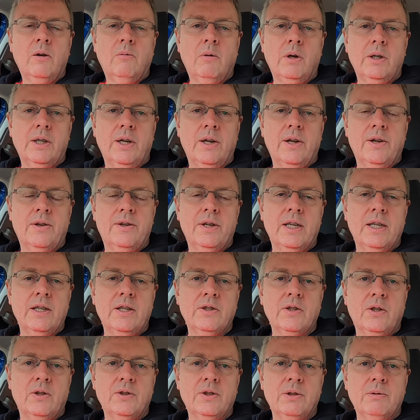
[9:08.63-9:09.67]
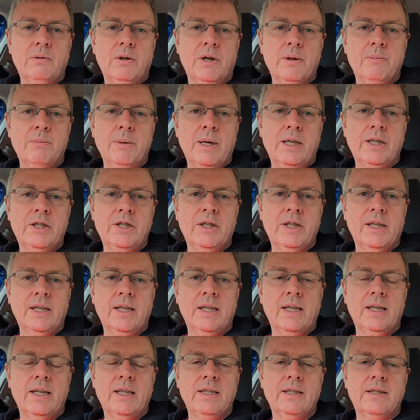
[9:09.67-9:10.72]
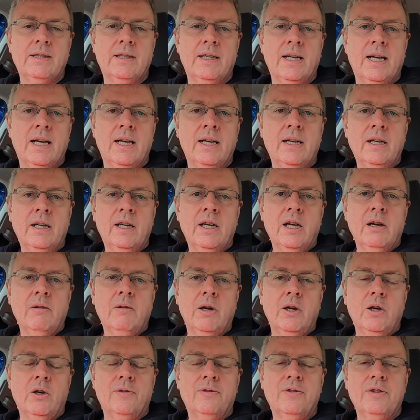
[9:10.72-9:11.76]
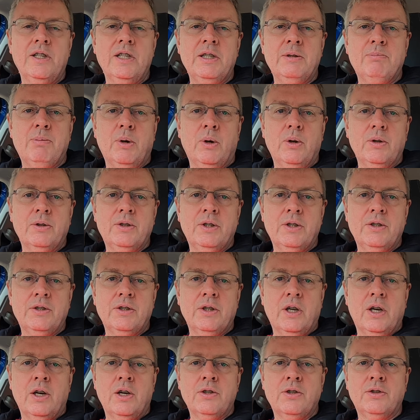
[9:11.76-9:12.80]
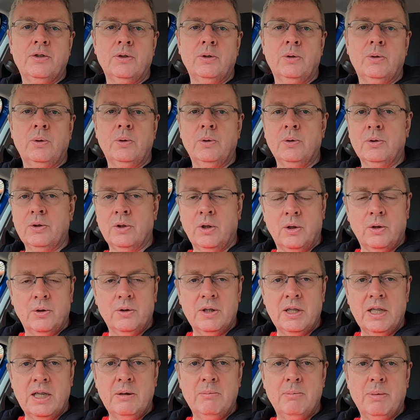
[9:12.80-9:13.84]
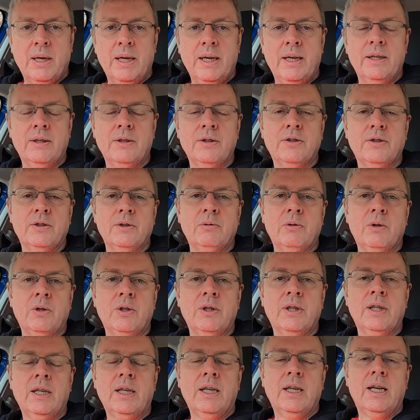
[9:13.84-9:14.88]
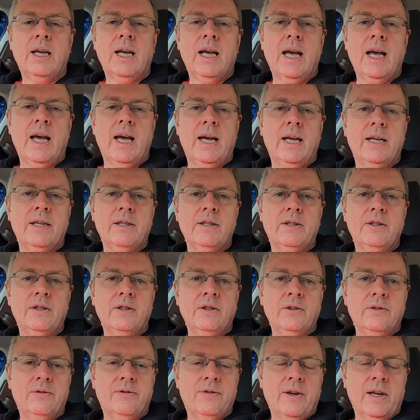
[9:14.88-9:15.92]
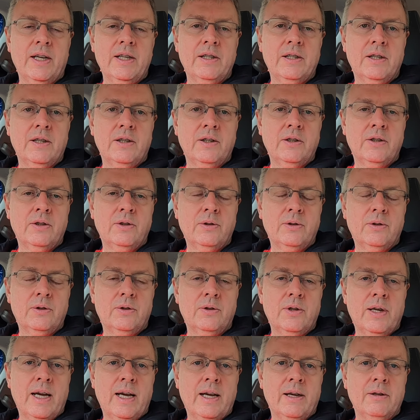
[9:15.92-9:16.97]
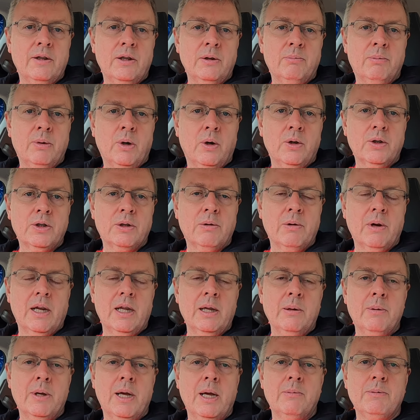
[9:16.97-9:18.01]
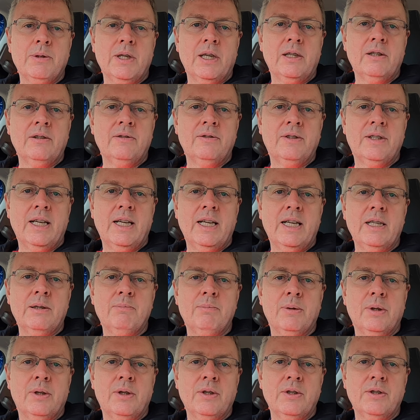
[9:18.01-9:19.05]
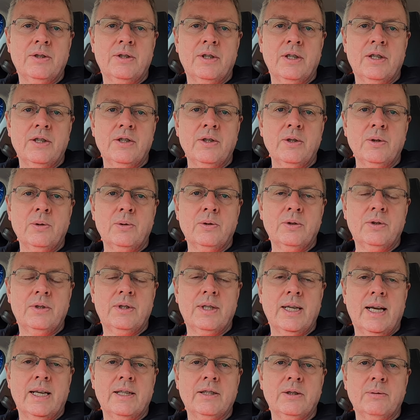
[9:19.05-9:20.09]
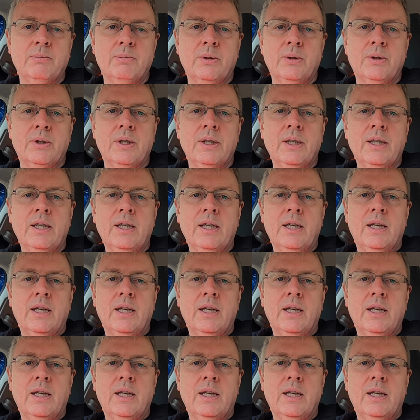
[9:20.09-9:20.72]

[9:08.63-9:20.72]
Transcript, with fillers: One other thing it's also worth mentioning is that quite often these boxes are sold on eBay and so on, and you find that your box quickly becomes out of date because there's no tech support.